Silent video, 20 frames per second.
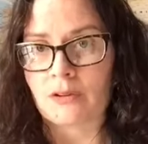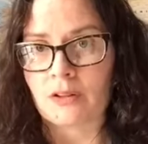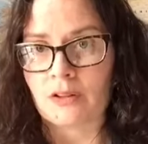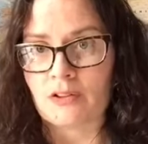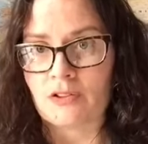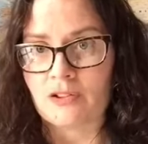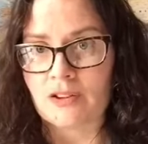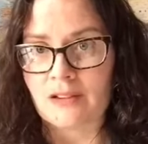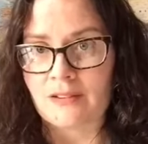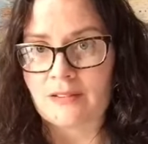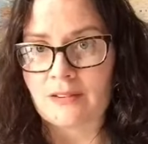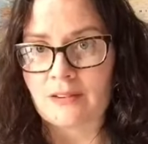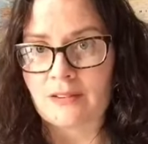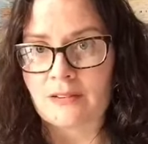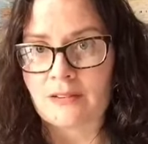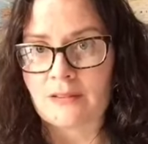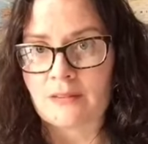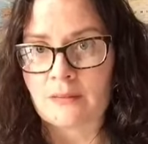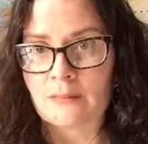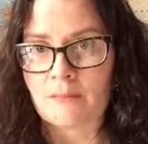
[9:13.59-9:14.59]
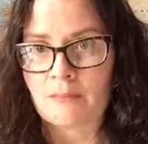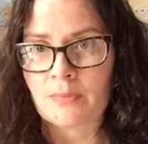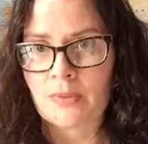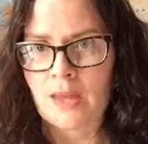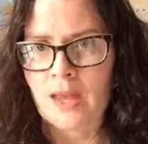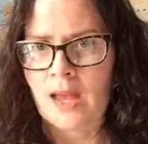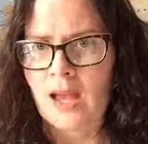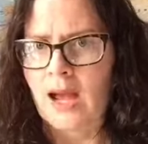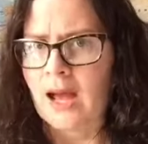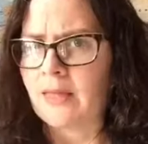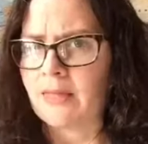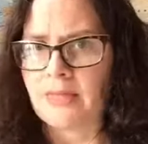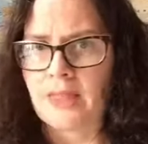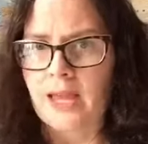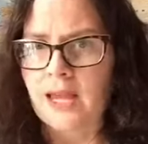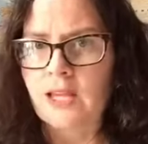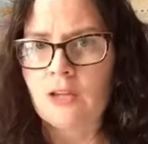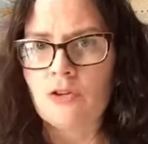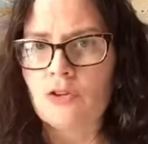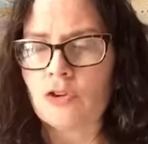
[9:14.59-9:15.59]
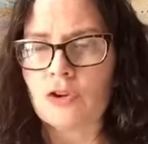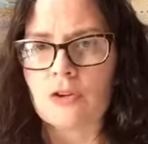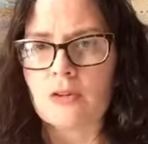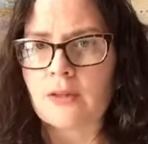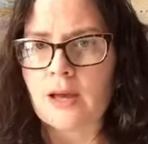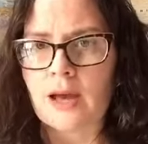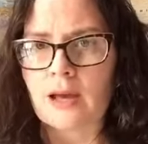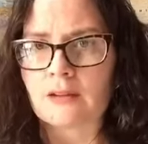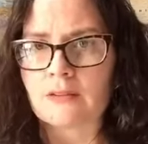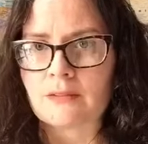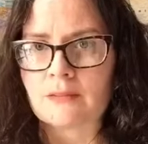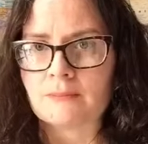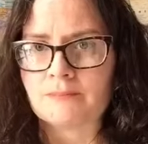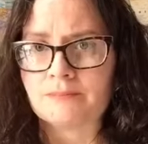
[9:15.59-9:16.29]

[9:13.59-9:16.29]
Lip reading: than Jesus. And they knew that